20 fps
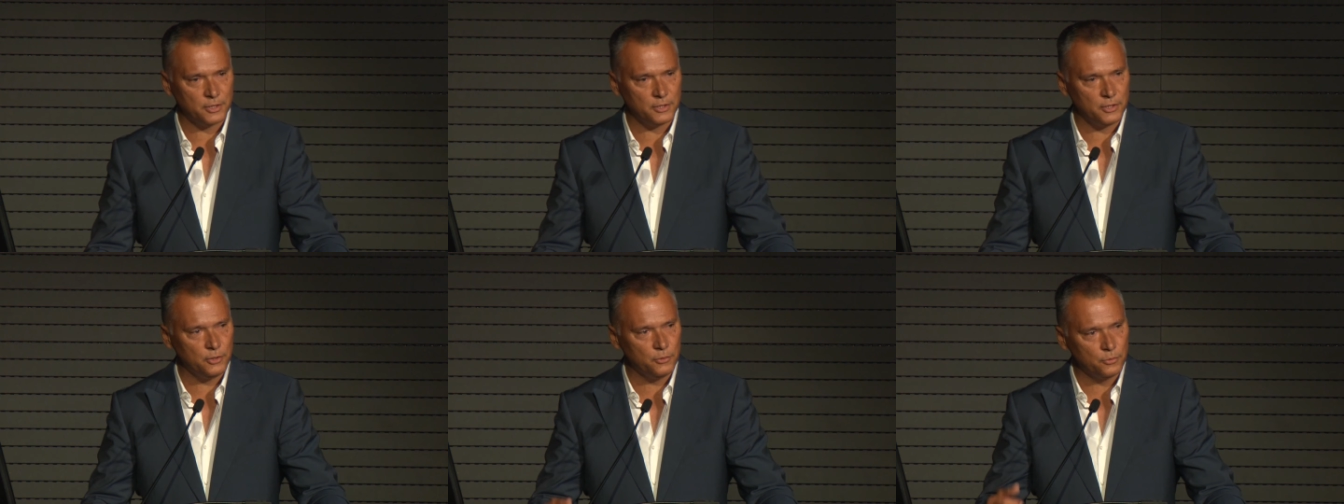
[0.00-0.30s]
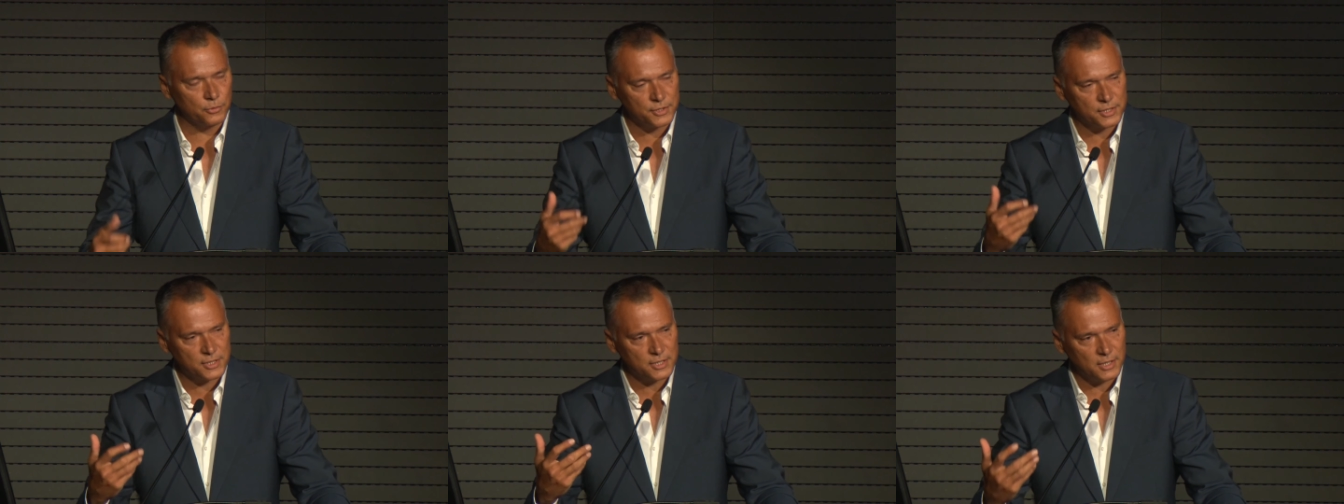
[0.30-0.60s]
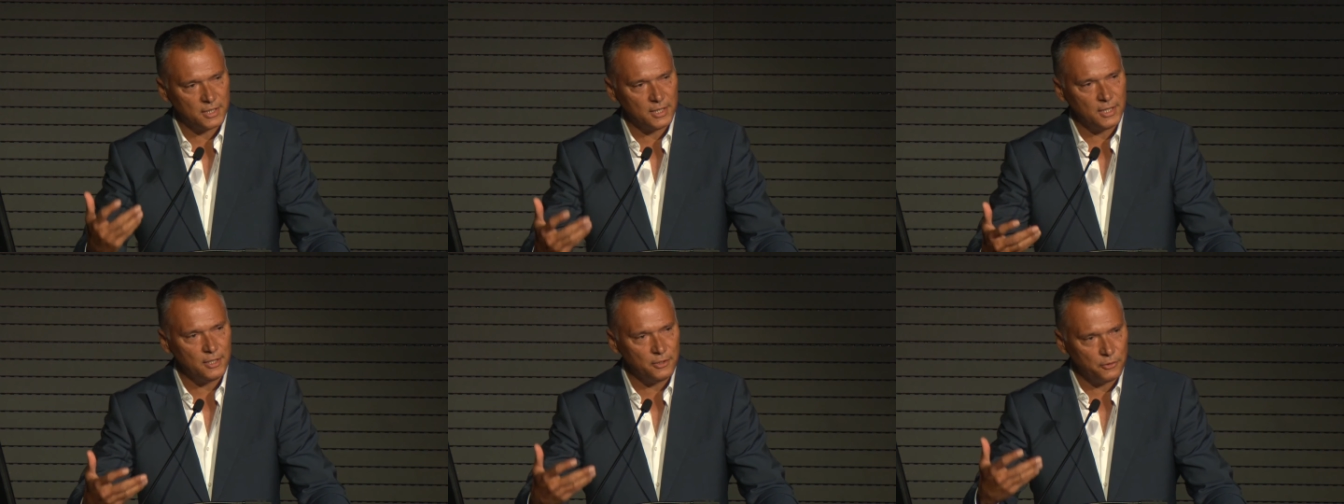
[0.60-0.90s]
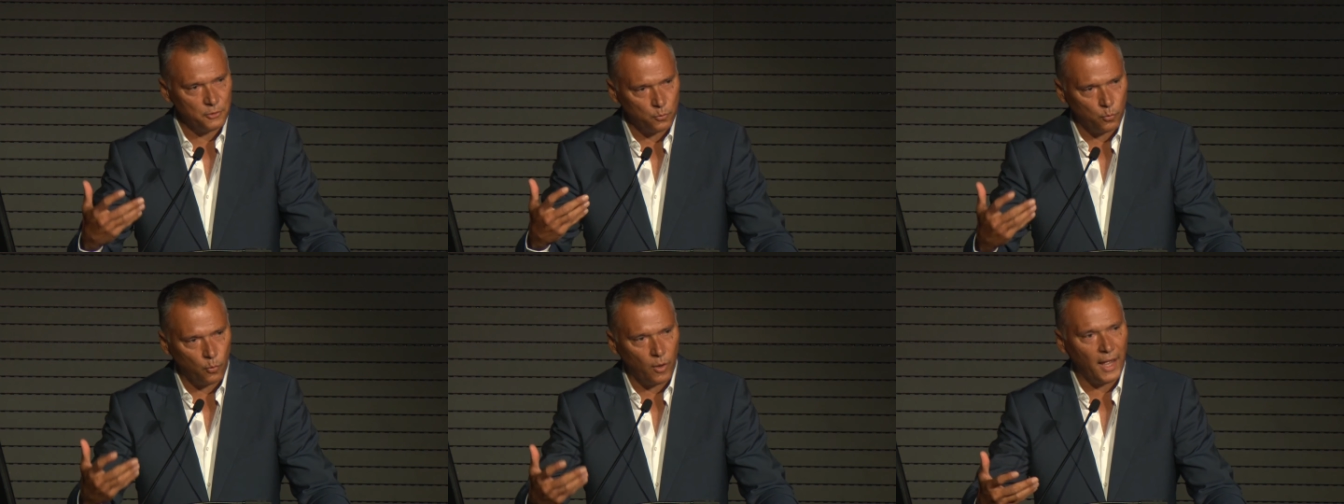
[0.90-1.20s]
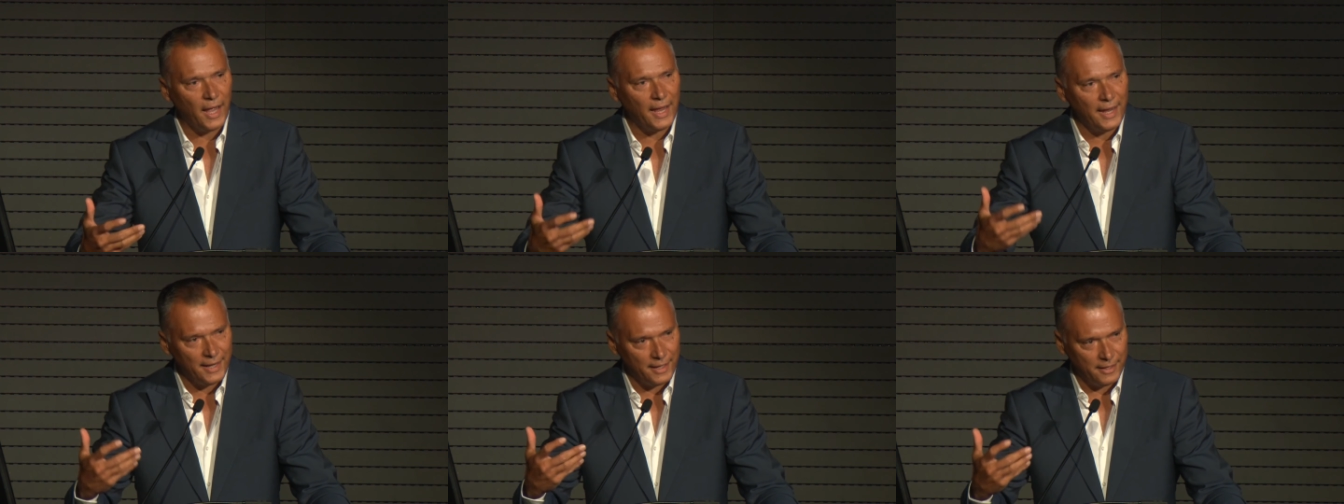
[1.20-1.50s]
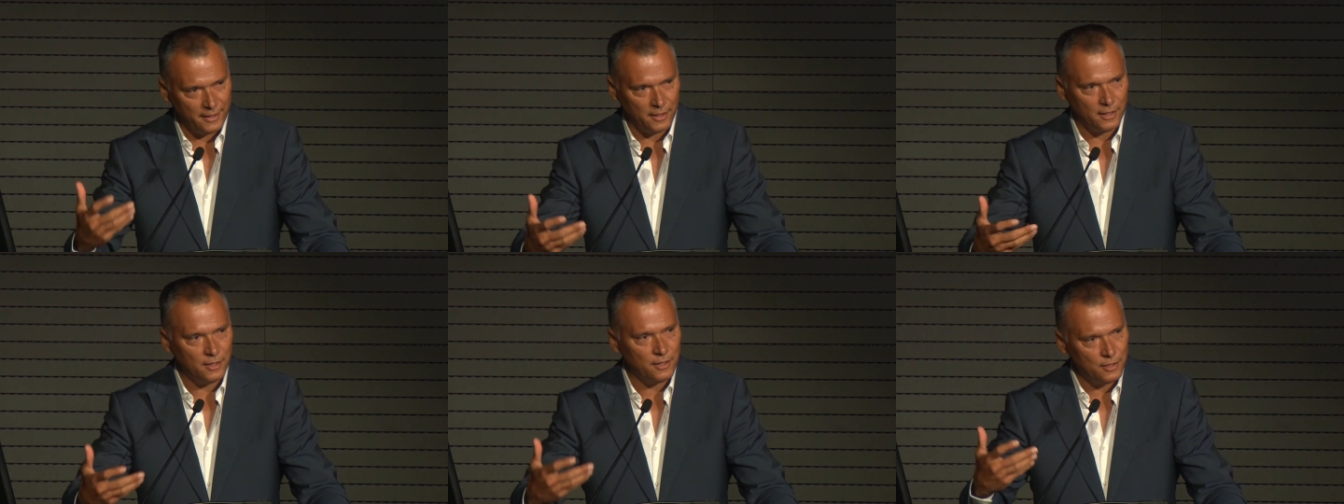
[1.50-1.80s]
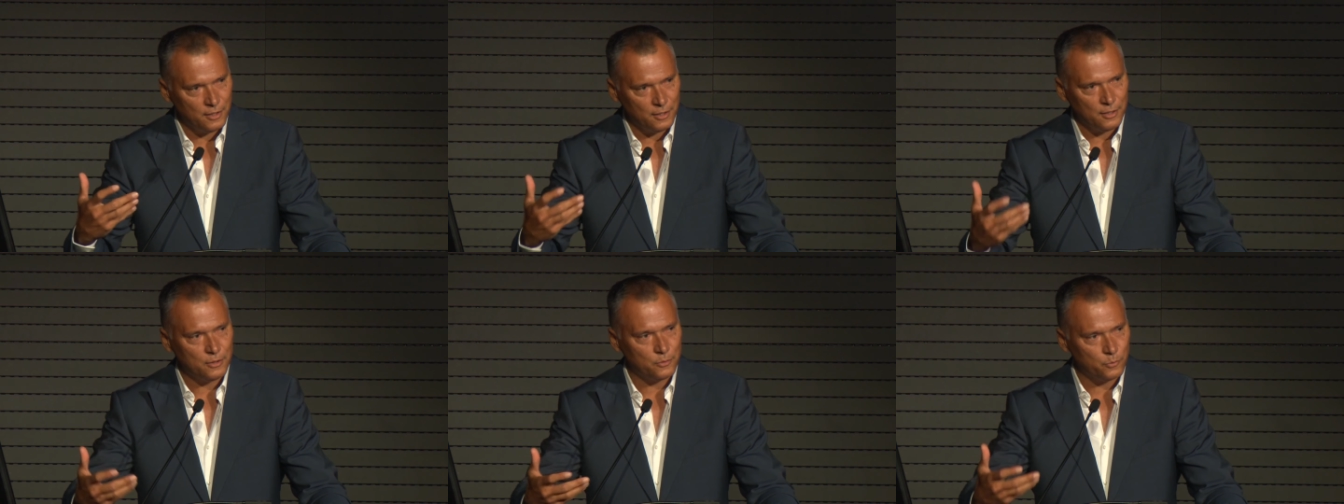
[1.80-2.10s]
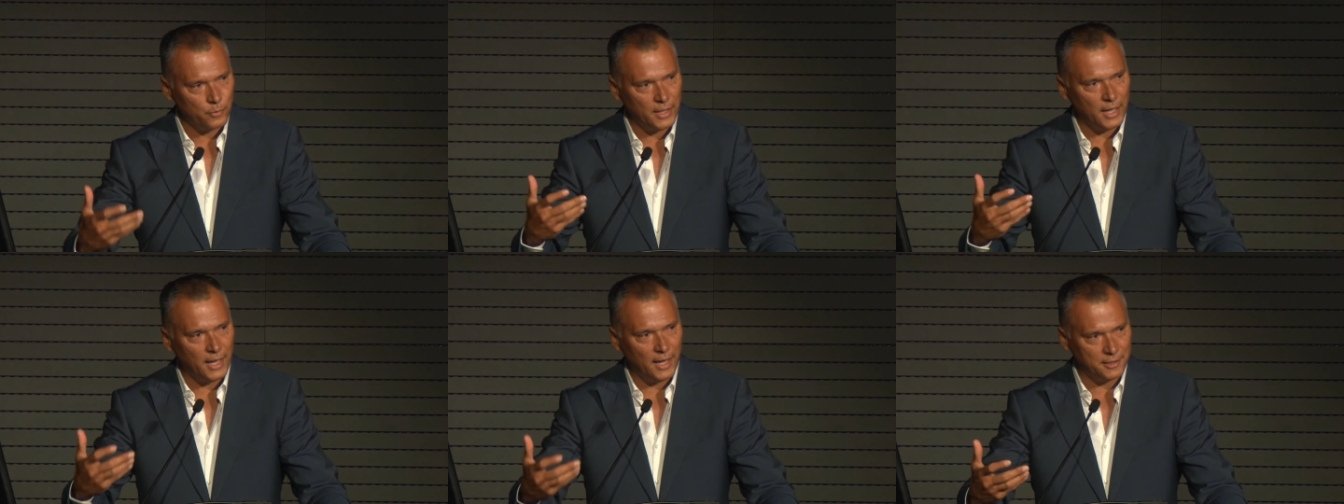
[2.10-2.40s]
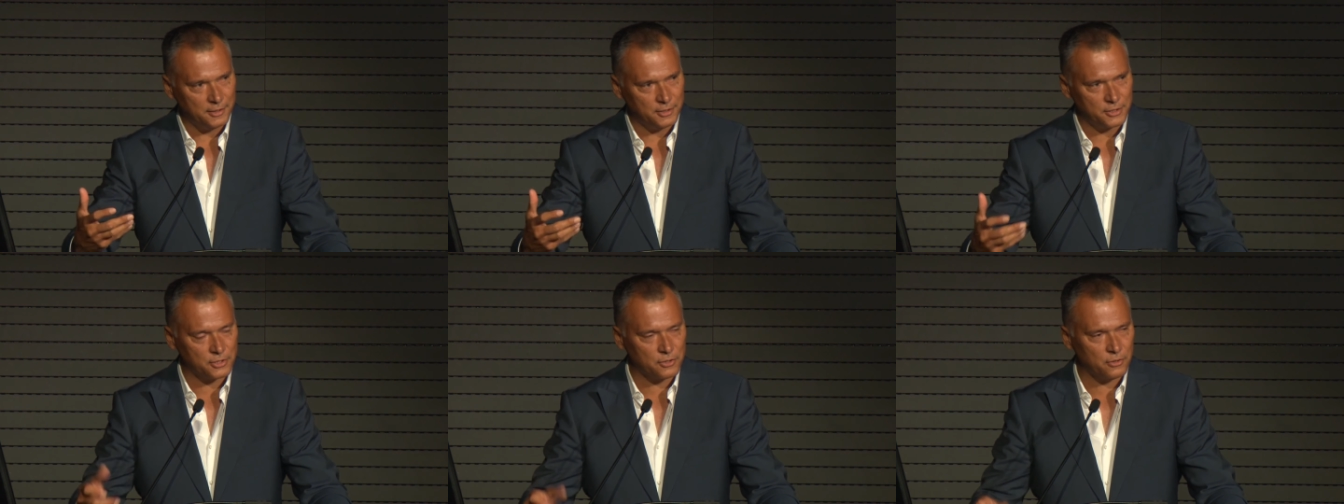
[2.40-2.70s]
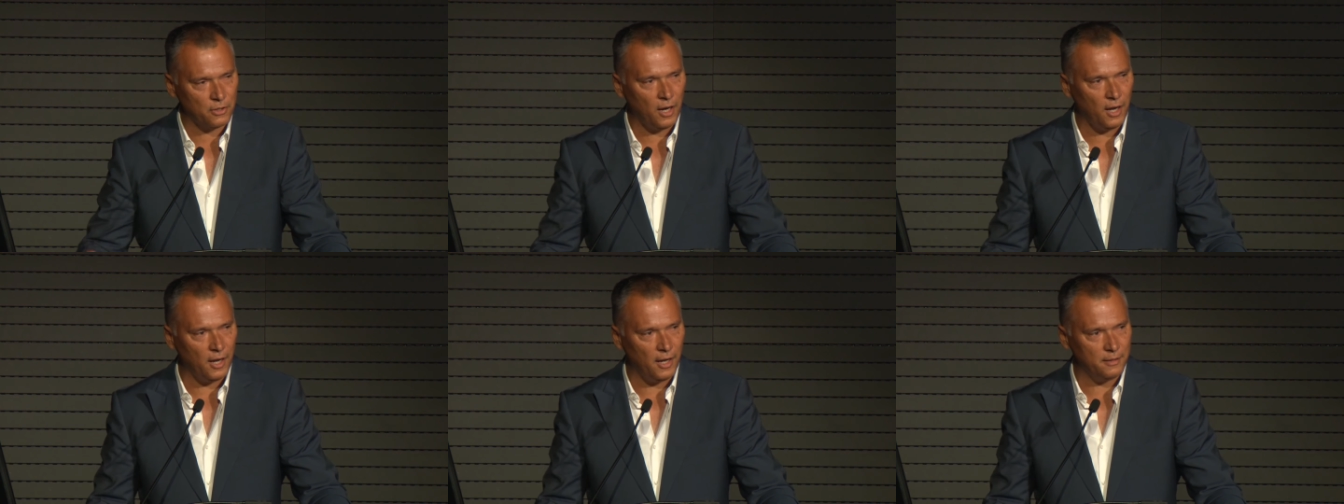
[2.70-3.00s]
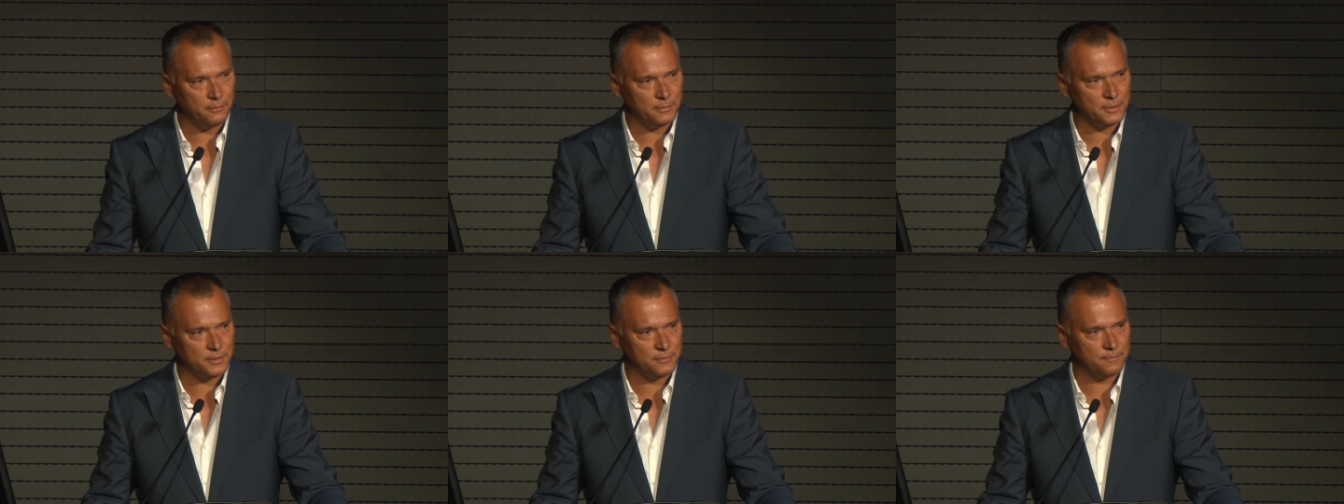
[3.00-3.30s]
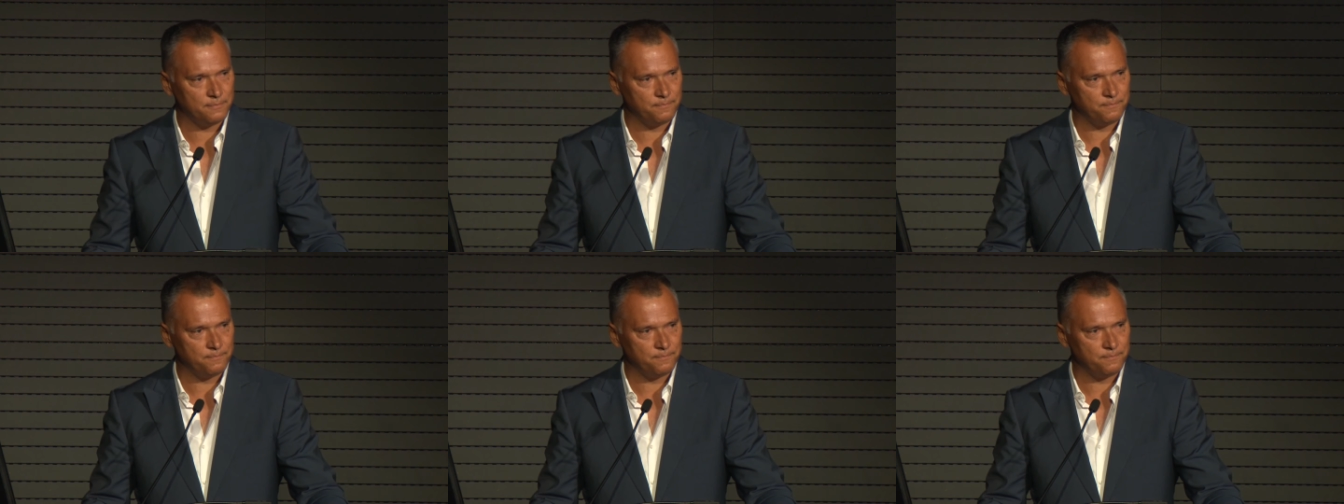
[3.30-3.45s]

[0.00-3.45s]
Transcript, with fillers: and you will see the way we are described.